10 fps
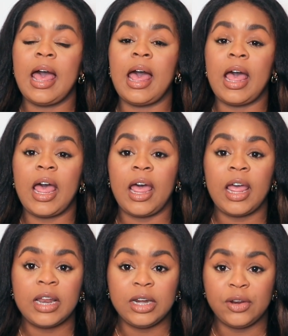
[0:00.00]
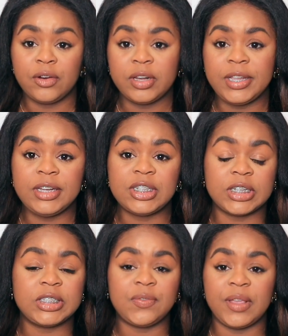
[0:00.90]
I literally
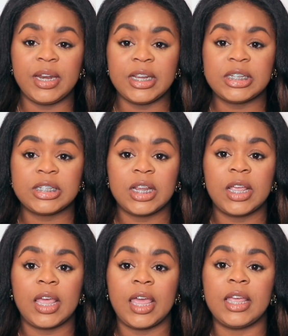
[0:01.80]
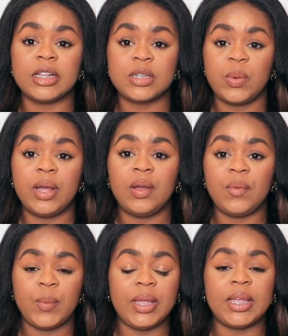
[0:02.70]
just finished a
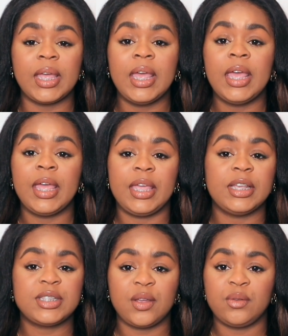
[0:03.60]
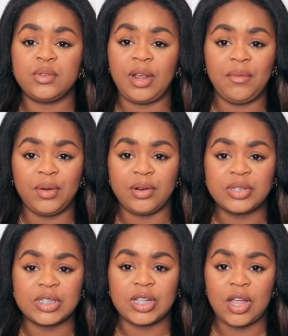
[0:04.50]
12-week internal travel
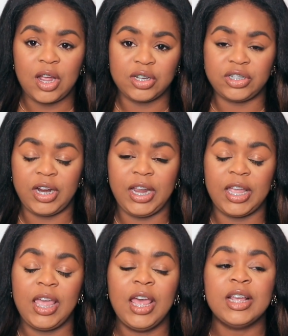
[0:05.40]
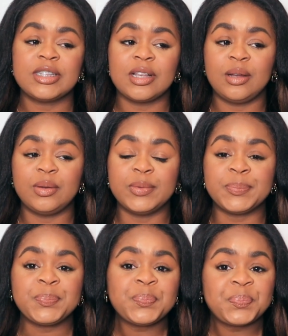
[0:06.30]
nurse contract. So
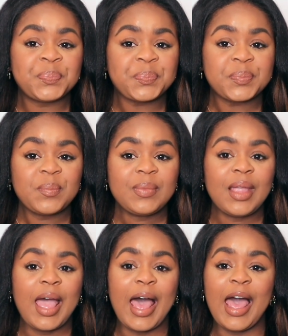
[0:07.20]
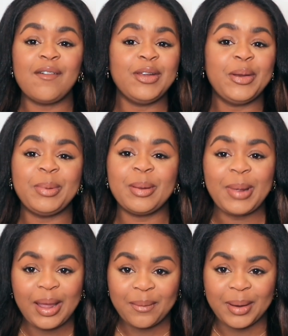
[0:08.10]
I have a little bit of
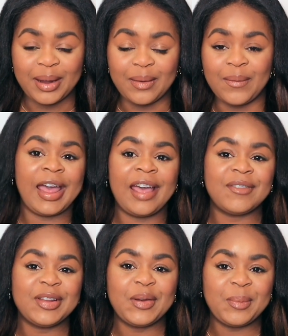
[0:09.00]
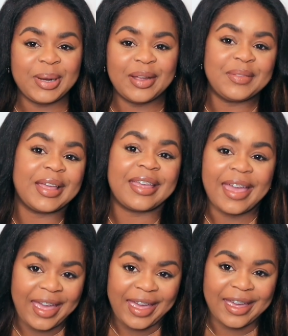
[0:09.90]
background. I have a little bit of the
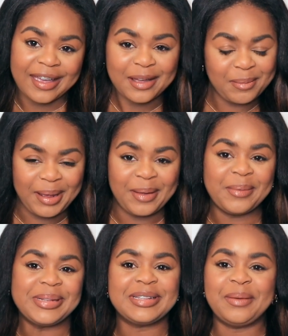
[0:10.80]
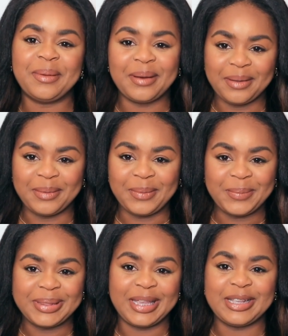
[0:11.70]
gag about what's going on
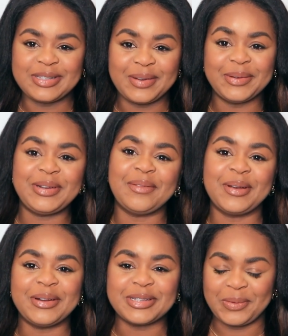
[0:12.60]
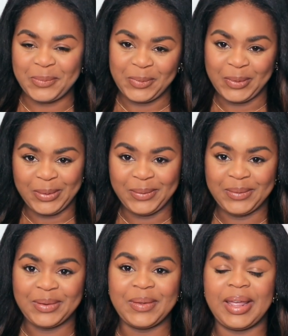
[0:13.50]
with the internal travel nursing world,
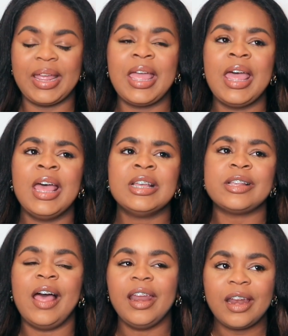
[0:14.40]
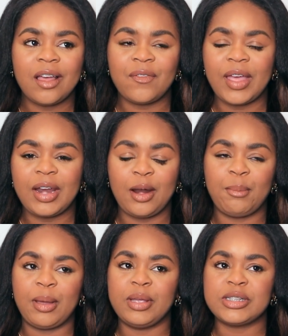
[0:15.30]
okay? So how did I find out
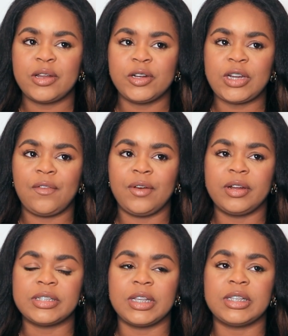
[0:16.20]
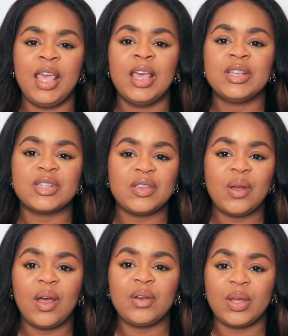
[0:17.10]
about internal travel nursing? So you
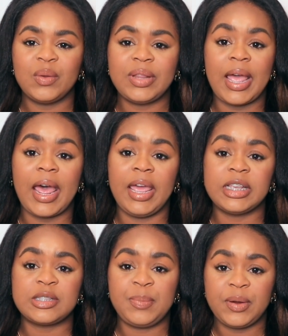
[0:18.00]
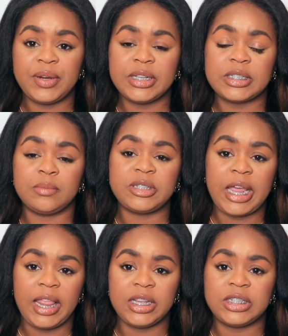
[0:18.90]
all know that I experienced some
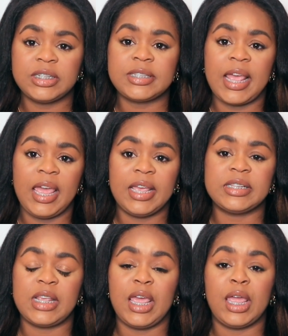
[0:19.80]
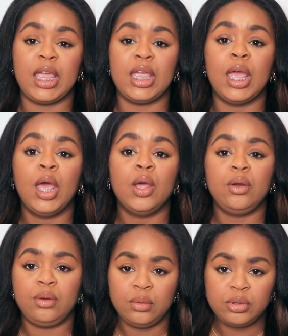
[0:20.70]
challenges as a
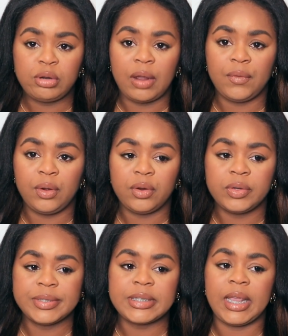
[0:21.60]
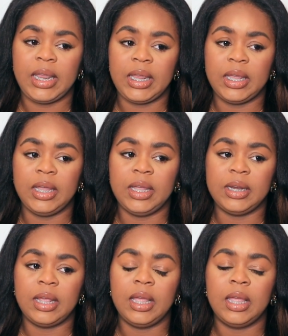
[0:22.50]
new travel nurse,
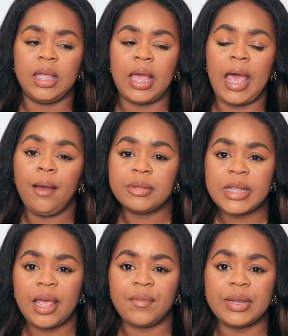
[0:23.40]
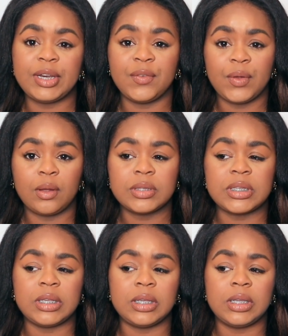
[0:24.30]
and I was having
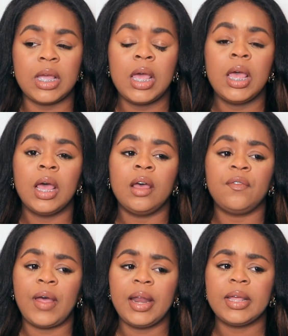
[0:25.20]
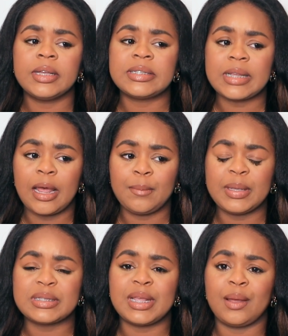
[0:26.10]
difficulty finding
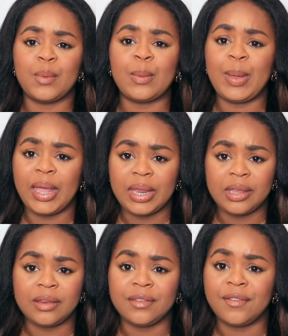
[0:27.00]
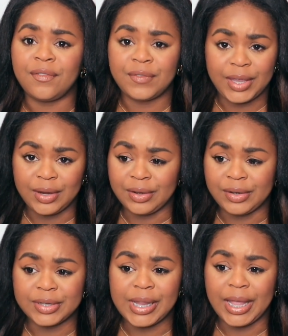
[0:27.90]
assignments that were paying
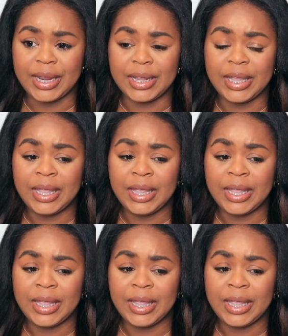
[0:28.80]
fair. Like,